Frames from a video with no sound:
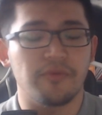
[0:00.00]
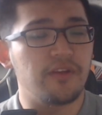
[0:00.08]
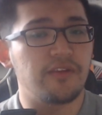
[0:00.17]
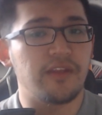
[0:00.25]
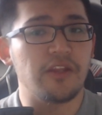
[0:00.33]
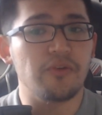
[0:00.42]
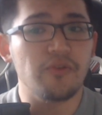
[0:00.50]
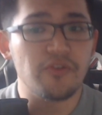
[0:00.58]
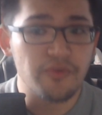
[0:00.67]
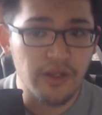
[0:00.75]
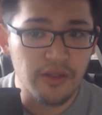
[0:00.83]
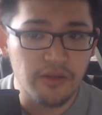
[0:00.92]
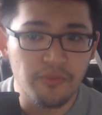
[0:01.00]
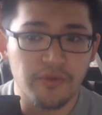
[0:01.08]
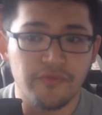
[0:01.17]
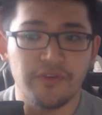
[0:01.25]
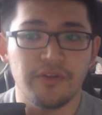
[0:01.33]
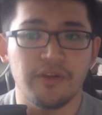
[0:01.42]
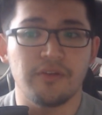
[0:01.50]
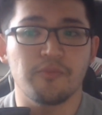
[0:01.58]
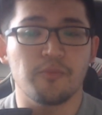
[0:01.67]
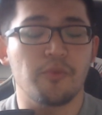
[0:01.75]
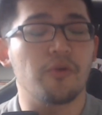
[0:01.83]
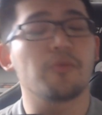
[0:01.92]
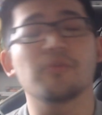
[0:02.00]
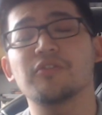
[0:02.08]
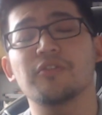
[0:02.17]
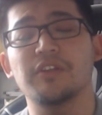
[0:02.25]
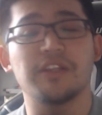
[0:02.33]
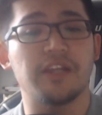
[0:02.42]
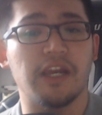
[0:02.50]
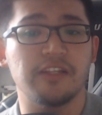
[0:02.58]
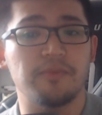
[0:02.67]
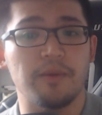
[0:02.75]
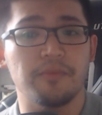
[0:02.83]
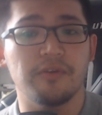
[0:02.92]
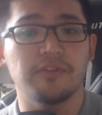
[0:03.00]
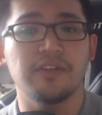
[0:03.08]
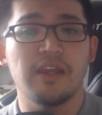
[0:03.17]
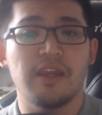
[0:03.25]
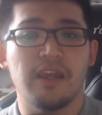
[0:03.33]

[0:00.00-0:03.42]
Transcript: released a new trailer revealing more returning cast members,